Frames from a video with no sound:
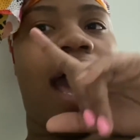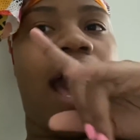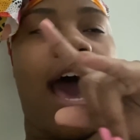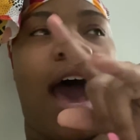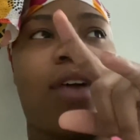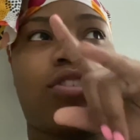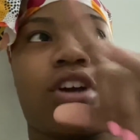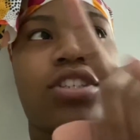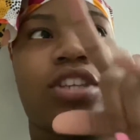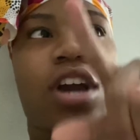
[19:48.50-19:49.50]
I'll
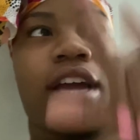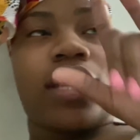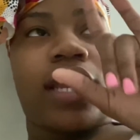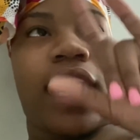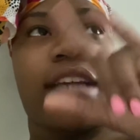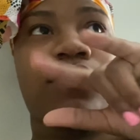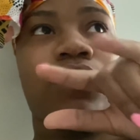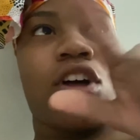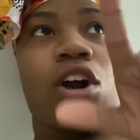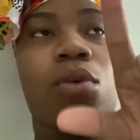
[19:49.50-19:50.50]
talk to y'all in the next
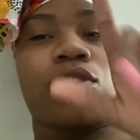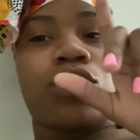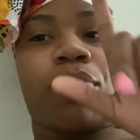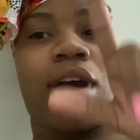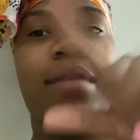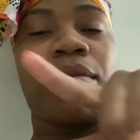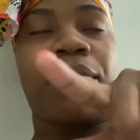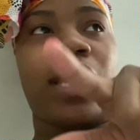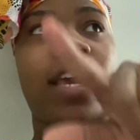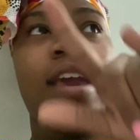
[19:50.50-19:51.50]
vlog, which will probably
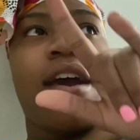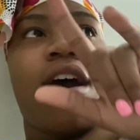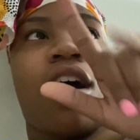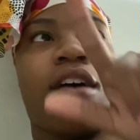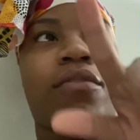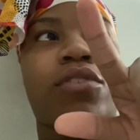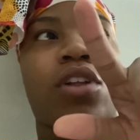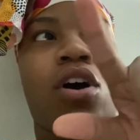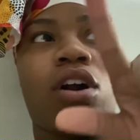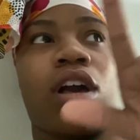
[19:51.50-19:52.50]
be a
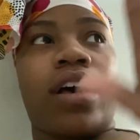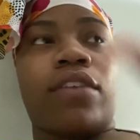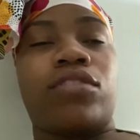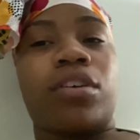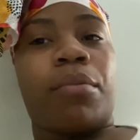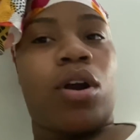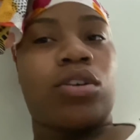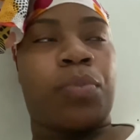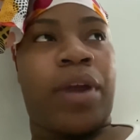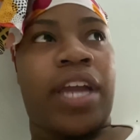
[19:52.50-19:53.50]
vlog of tomorrow's
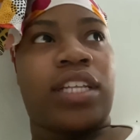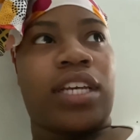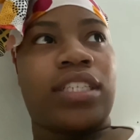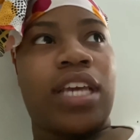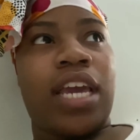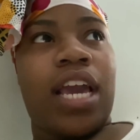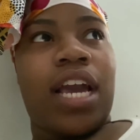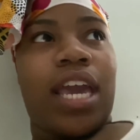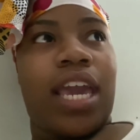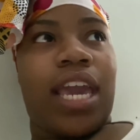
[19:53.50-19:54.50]
practice
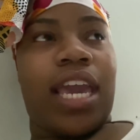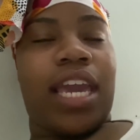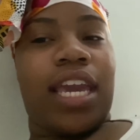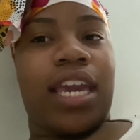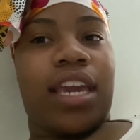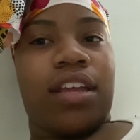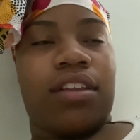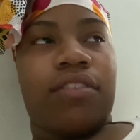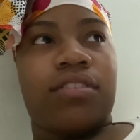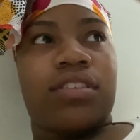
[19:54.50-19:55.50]

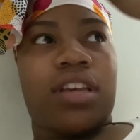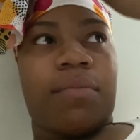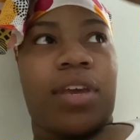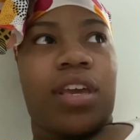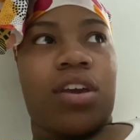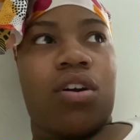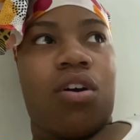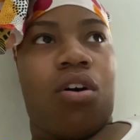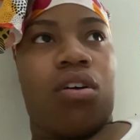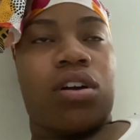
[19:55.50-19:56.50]
and summit
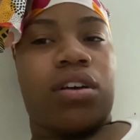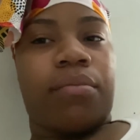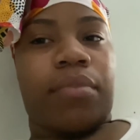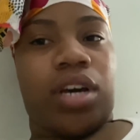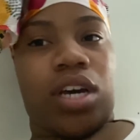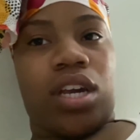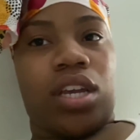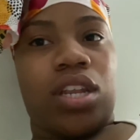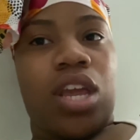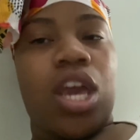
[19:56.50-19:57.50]
all
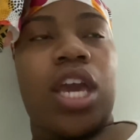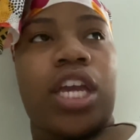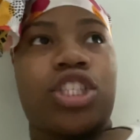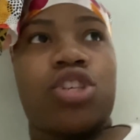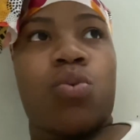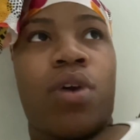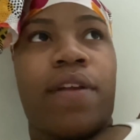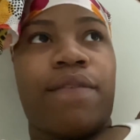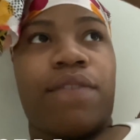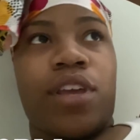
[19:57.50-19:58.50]
combined into
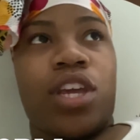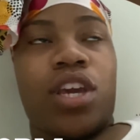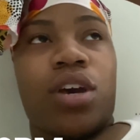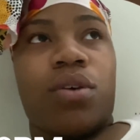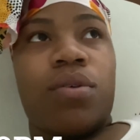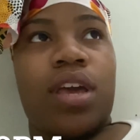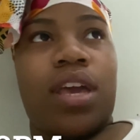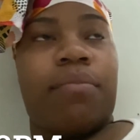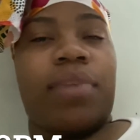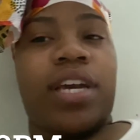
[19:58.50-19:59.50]
one video
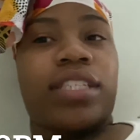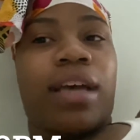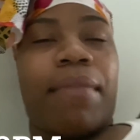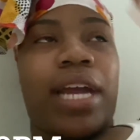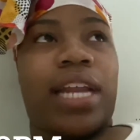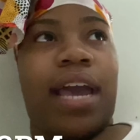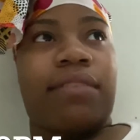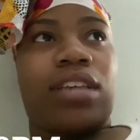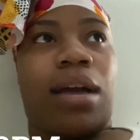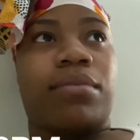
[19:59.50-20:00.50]
because I might not
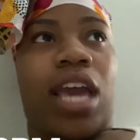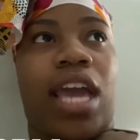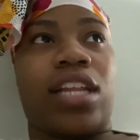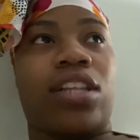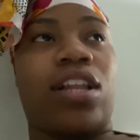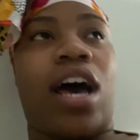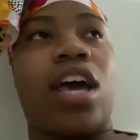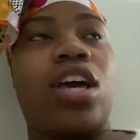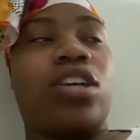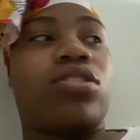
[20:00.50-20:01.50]
time to edit a lot.
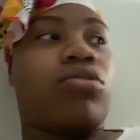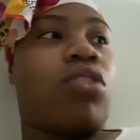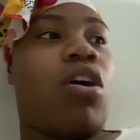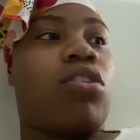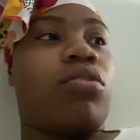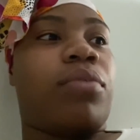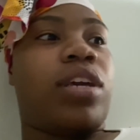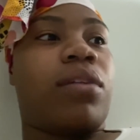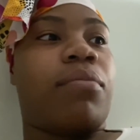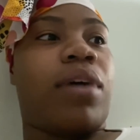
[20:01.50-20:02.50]
So it's all going to be
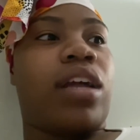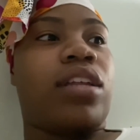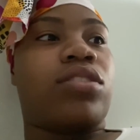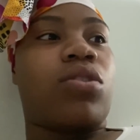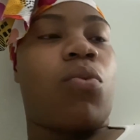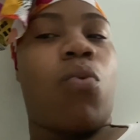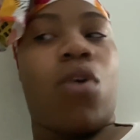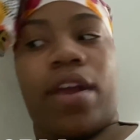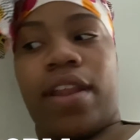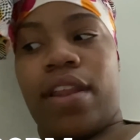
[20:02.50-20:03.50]
combined into
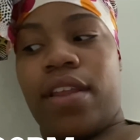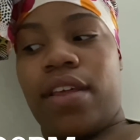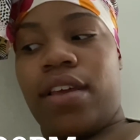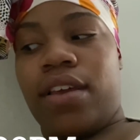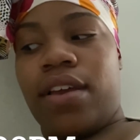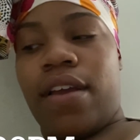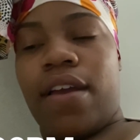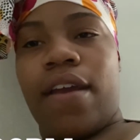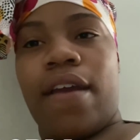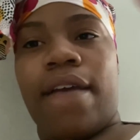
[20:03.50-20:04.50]
one
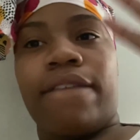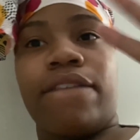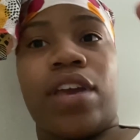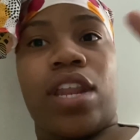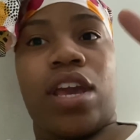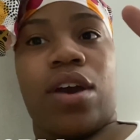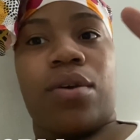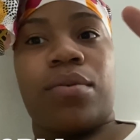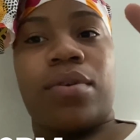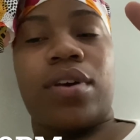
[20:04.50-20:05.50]

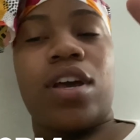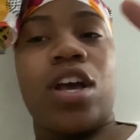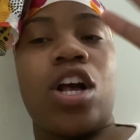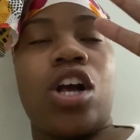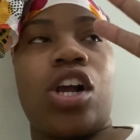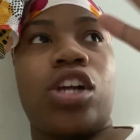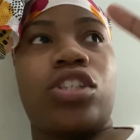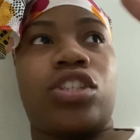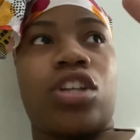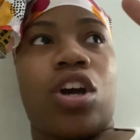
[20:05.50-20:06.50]
video.
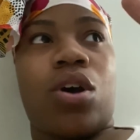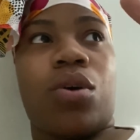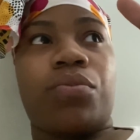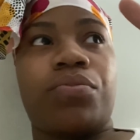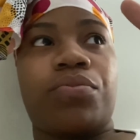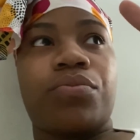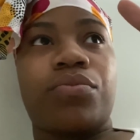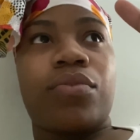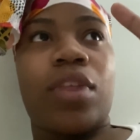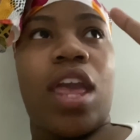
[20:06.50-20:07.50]
So
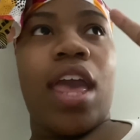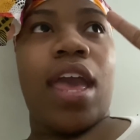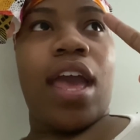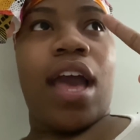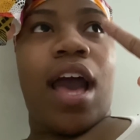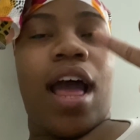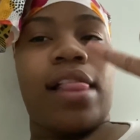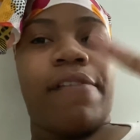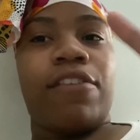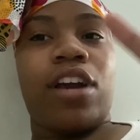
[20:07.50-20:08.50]
I
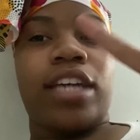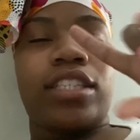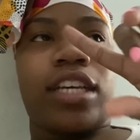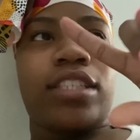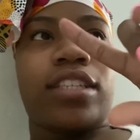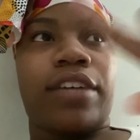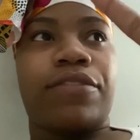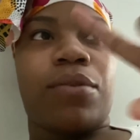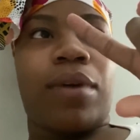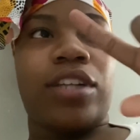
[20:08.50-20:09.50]
love you guys. Thanks guys
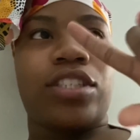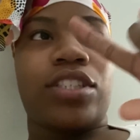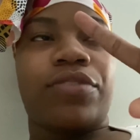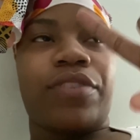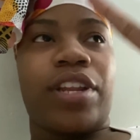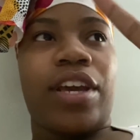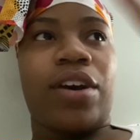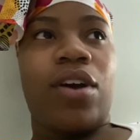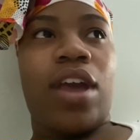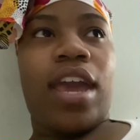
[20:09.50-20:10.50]
for watching this
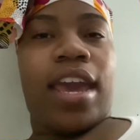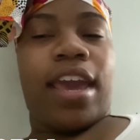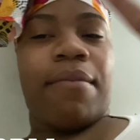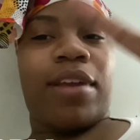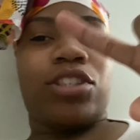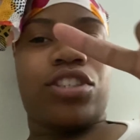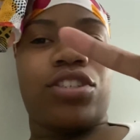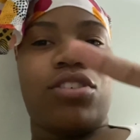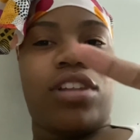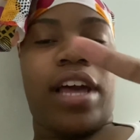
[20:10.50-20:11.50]
video. And make sure
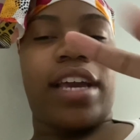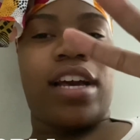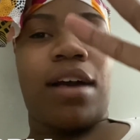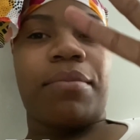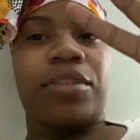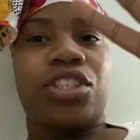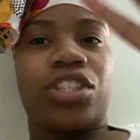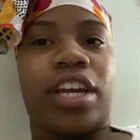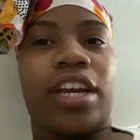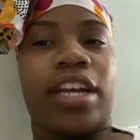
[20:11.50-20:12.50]
you like, comment,
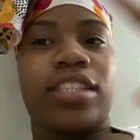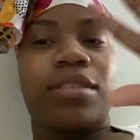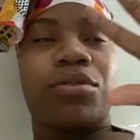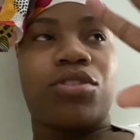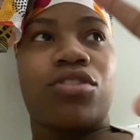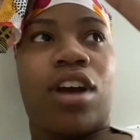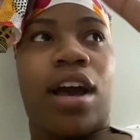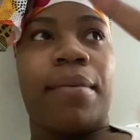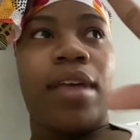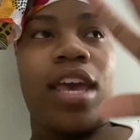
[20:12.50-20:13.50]
share, and
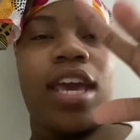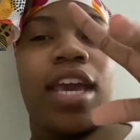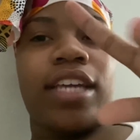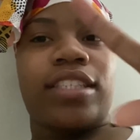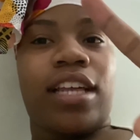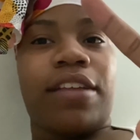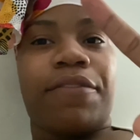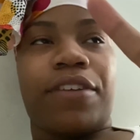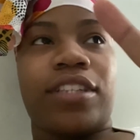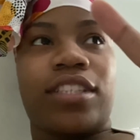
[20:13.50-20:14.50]
subscribe. And tell a
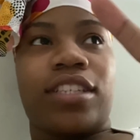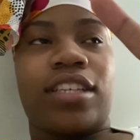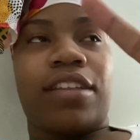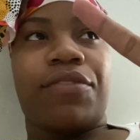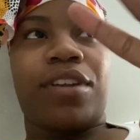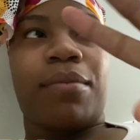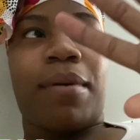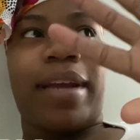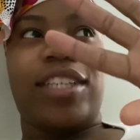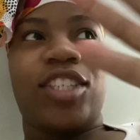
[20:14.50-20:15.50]
friend to tell a friend about
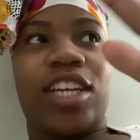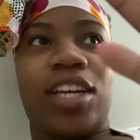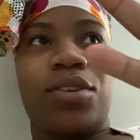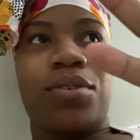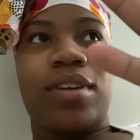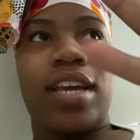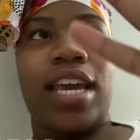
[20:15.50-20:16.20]
my channel.